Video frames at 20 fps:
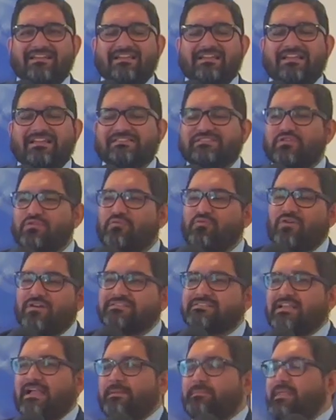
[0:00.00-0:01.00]
It's so one
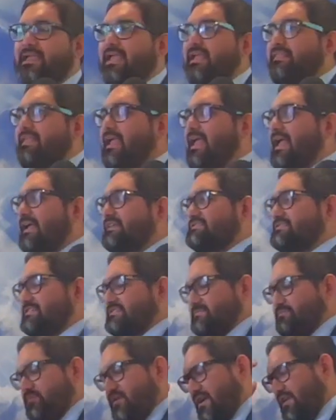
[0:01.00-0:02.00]
time they asked his
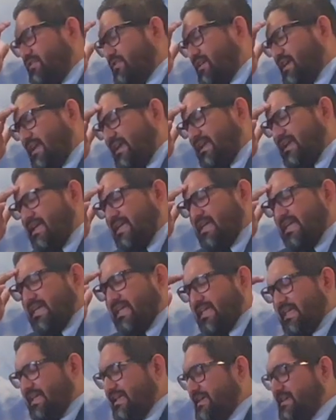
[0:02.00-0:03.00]
brother,
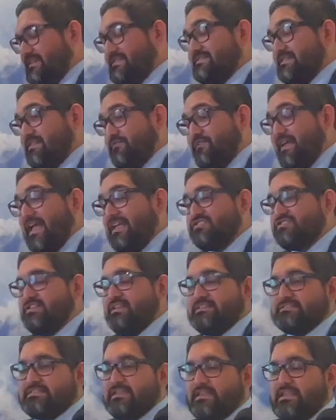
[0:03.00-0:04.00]
he's an
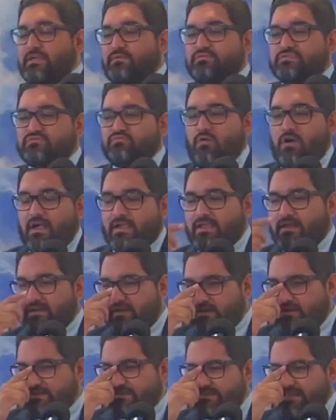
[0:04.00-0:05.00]
evangelist, and he was walking in
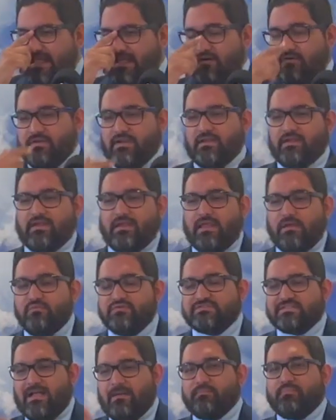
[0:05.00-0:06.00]
his town, and he was
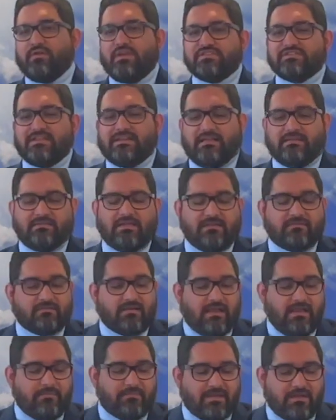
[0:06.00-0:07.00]
not preaching at that
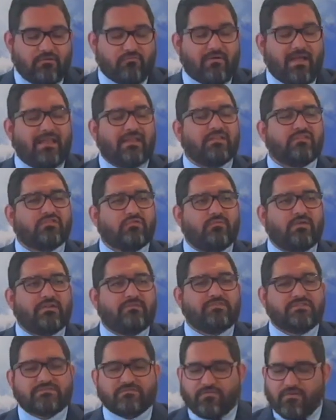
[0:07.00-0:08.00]
time, and he ran into one of
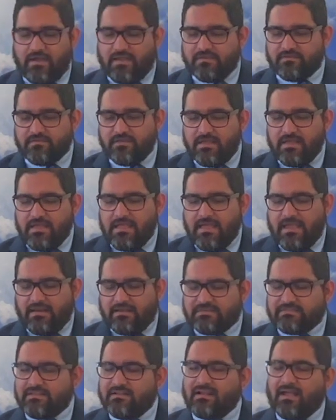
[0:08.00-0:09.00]
his friends, and he
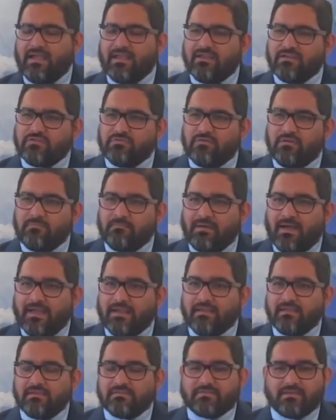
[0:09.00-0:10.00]
said, how you doing,
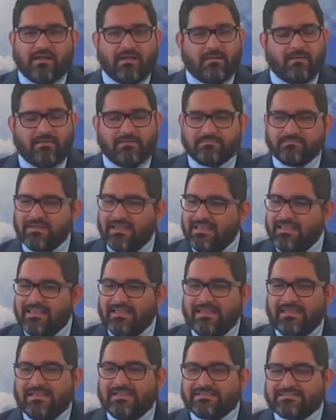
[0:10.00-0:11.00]
Mike? He said,
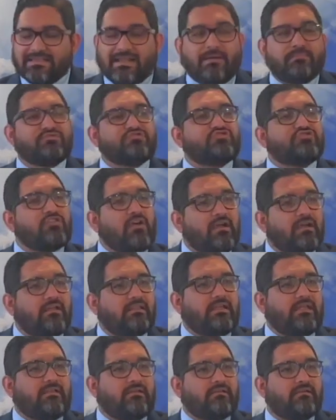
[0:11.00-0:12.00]
I'm
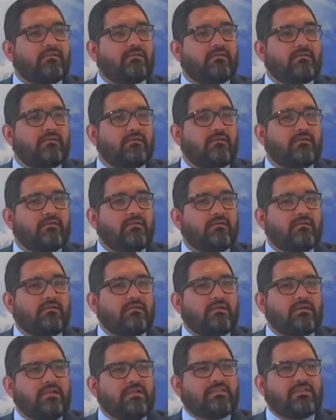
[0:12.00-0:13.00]
struggling.
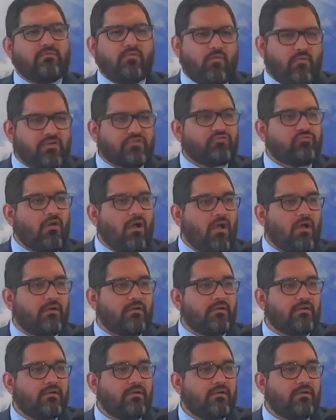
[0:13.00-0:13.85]
He said, well, what's wrong?